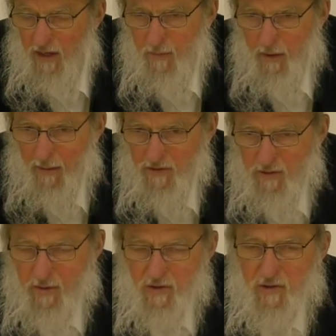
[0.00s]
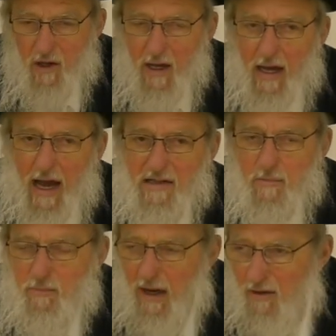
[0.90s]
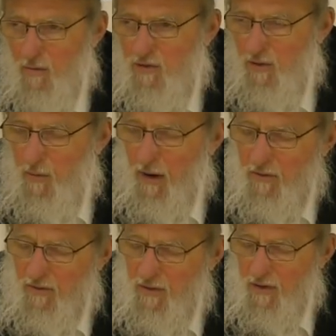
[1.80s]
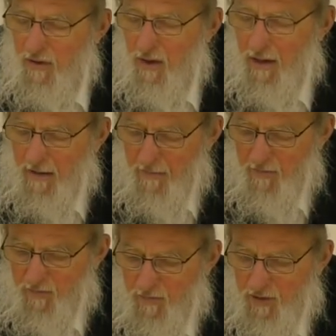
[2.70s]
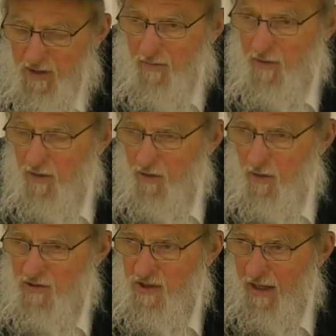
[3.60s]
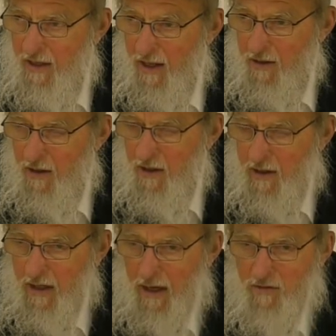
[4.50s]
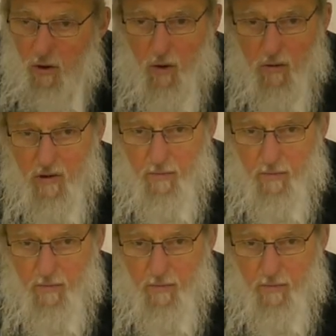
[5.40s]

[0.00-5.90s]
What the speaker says: did he promise this? As a prelude to the giving of the Torah at Sinai, God told the